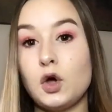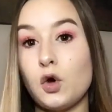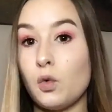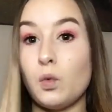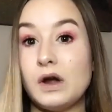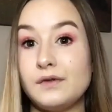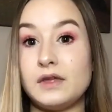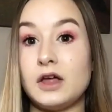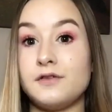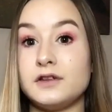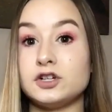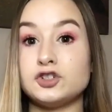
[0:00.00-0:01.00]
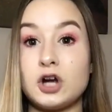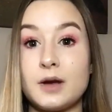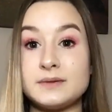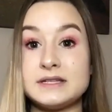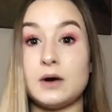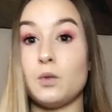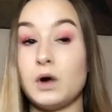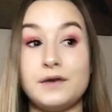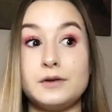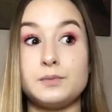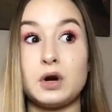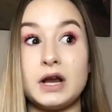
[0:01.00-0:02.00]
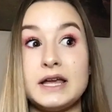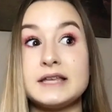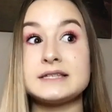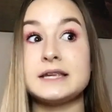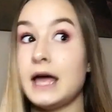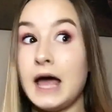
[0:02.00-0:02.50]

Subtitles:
what if the elevator drops? What if it breaks?